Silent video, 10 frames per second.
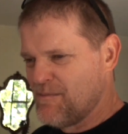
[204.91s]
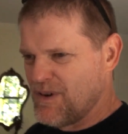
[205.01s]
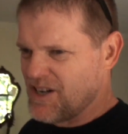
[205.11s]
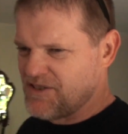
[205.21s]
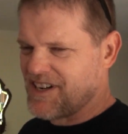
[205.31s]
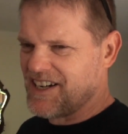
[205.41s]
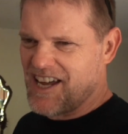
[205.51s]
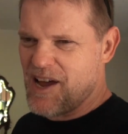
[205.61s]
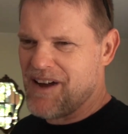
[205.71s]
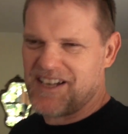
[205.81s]
the boys are gonna
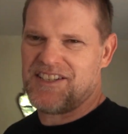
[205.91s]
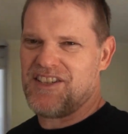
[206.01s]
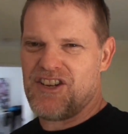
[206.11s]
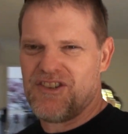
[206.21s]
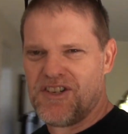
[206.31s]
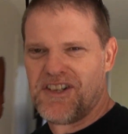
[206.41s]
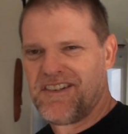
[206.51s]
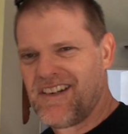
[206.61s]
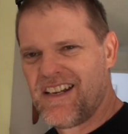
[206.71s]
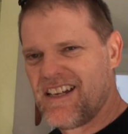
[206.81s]
go back to the unit
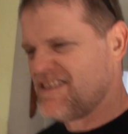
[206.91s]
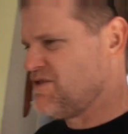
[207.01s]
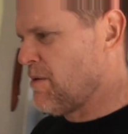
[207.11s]
and